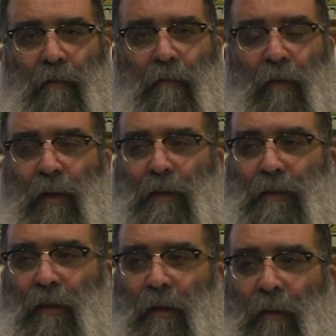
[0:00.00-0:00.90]

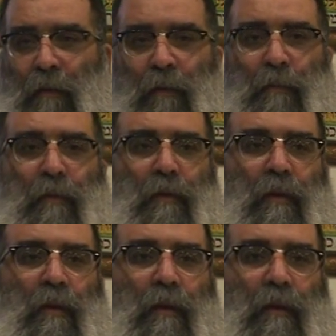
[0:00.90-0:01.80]
voices in Europe
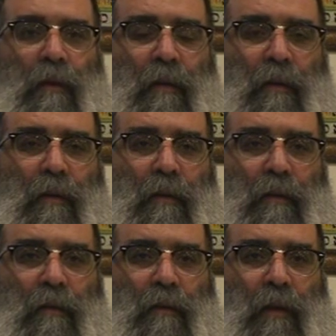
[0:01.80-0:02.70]

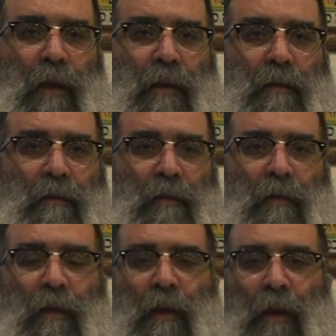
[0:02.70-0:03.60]
that
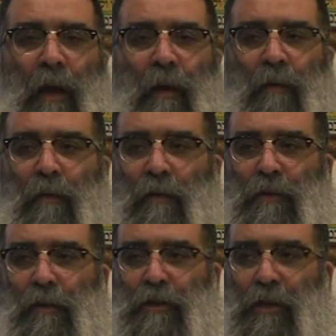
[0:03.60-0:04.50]
don't allow
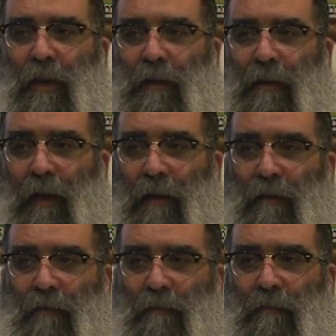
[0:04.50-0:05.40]
kosher shchita.
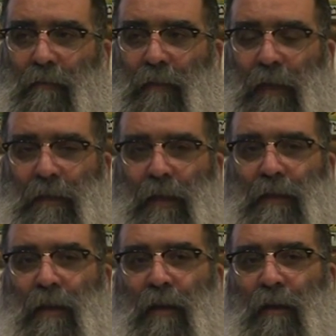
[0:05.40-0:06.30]
They say
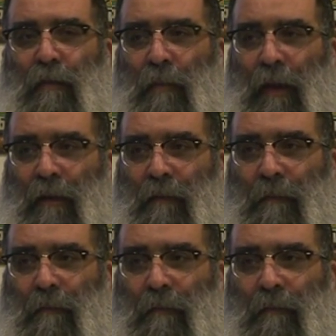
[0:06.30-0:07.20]
it's inhumane.
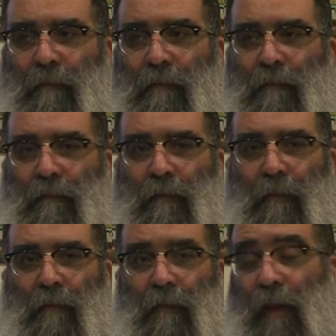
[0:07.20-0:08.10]

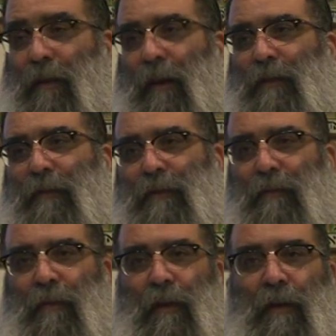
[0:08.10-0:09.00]
I think it's first
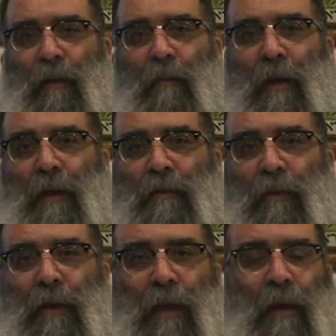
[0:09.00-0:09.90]
of all inhumane
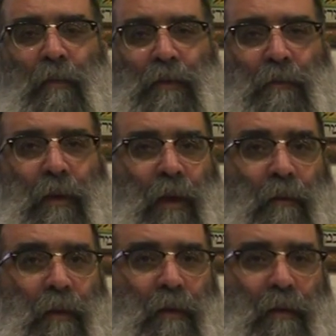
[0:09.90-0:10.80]
to eat animals to
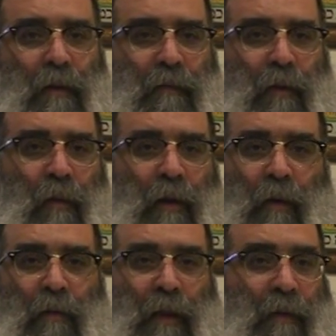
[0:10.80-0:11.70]
begin with. If you want
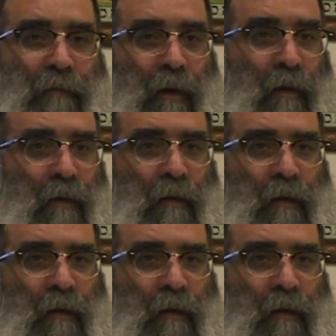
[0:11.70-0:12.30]
to go that far,